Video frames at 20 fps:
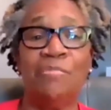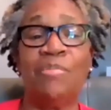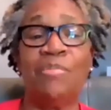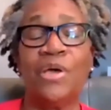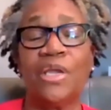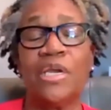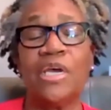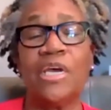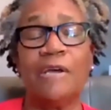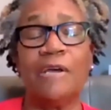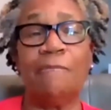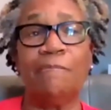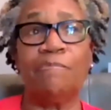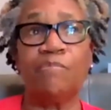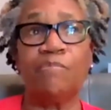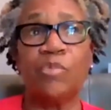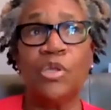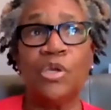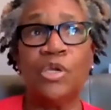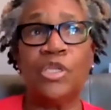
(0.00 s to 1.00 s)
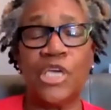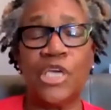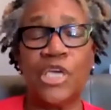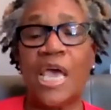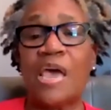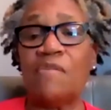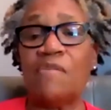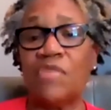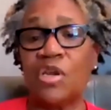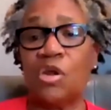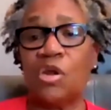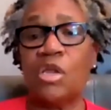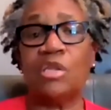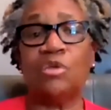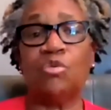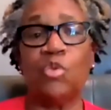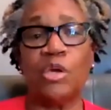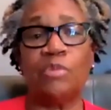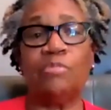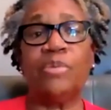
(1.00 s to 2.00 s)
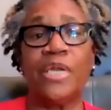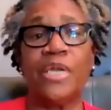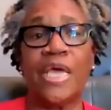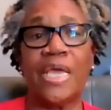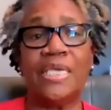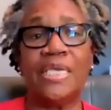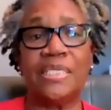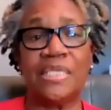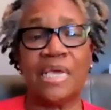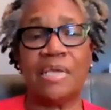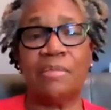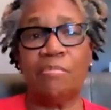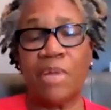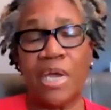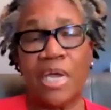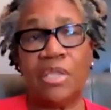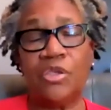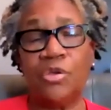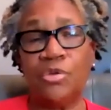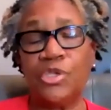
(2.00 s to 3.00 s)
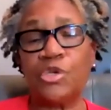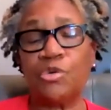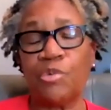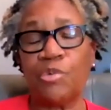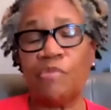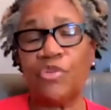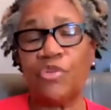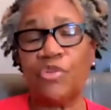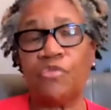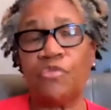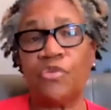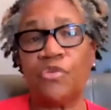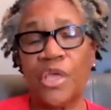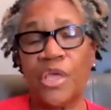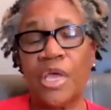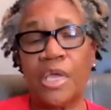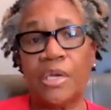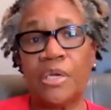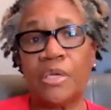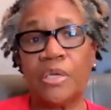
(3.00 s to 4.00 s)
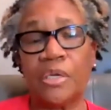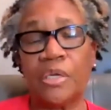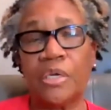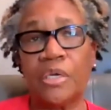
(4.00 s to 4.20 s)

But um, to have it all in one place, I might use Scrivener for that.